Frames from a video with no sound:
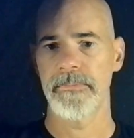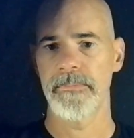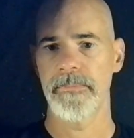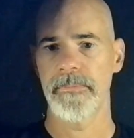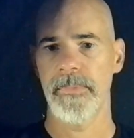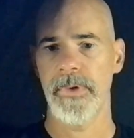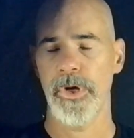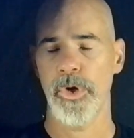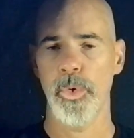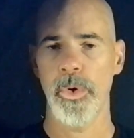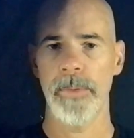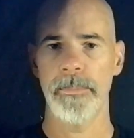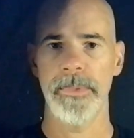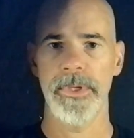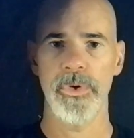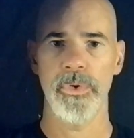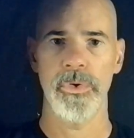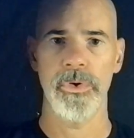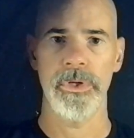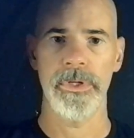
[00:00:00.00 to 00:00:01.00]

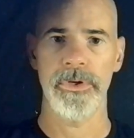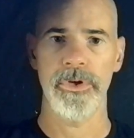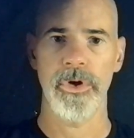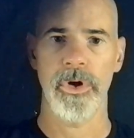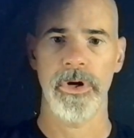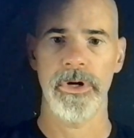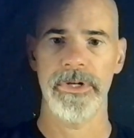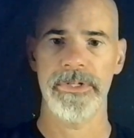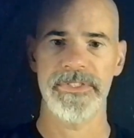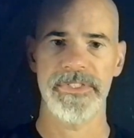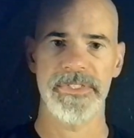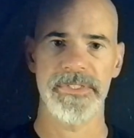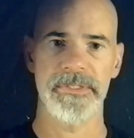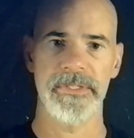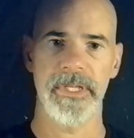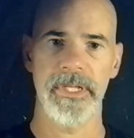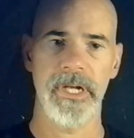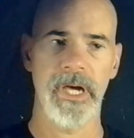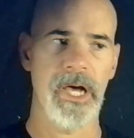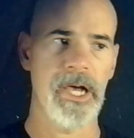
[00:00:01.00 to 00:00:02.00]
equipment on
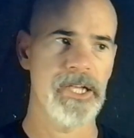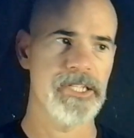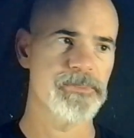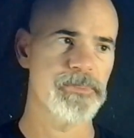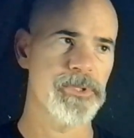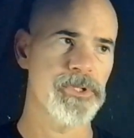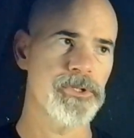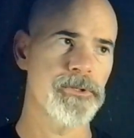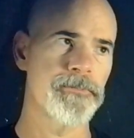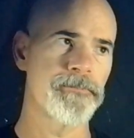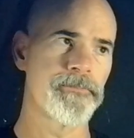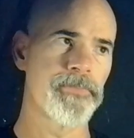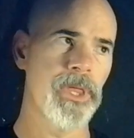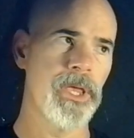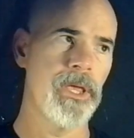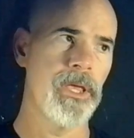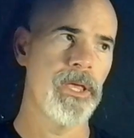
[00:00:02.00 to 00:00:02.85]
carts in a hospital,